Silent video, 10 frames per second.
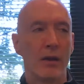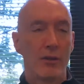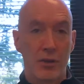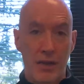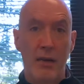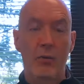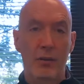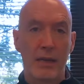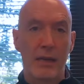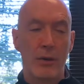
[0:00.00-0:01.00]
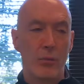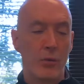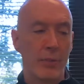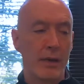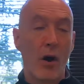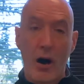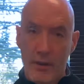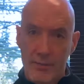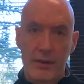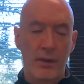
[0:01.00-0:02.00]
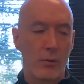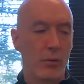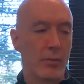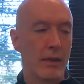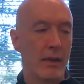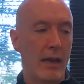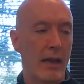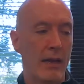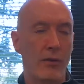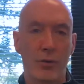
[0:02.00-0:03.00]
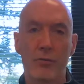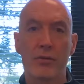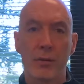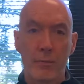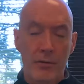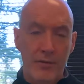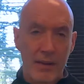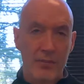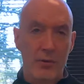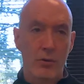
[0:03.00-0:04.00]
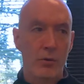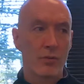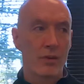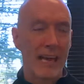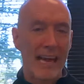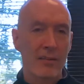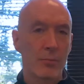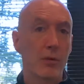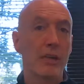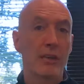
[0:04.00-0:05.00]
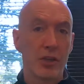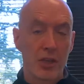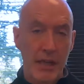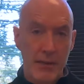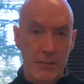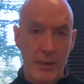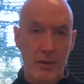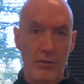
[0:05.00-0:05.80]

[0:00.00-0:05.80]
Generally, it will be a university professor who's an expert in Shakespeare.